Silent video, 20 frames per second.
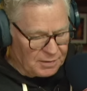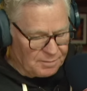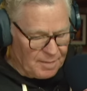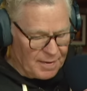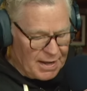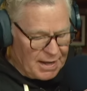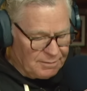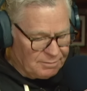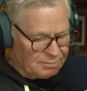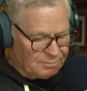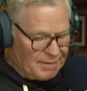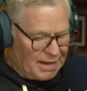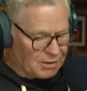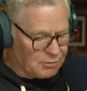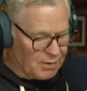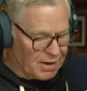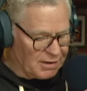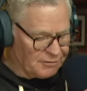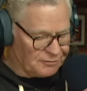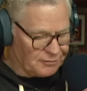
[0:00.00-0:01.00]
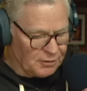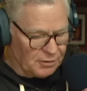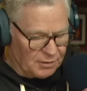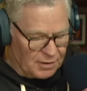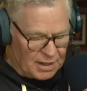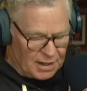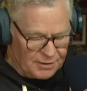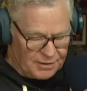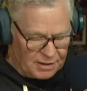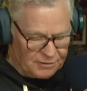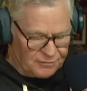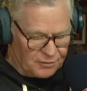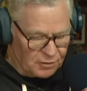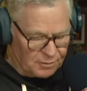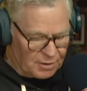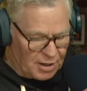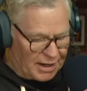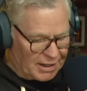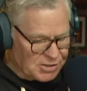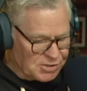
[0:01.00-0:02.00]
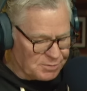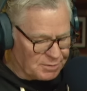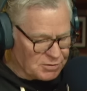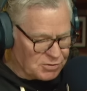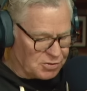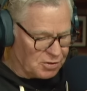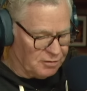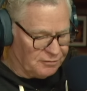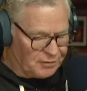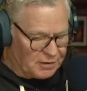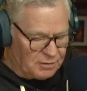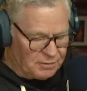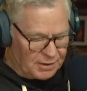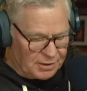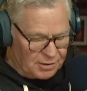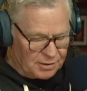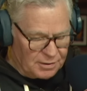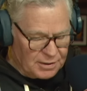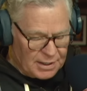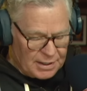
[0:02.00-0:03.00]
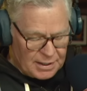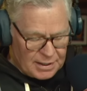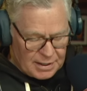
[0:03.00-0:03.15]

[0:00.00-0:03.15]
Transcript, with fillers: make, make way for uh, the former Heisman Trophy winner,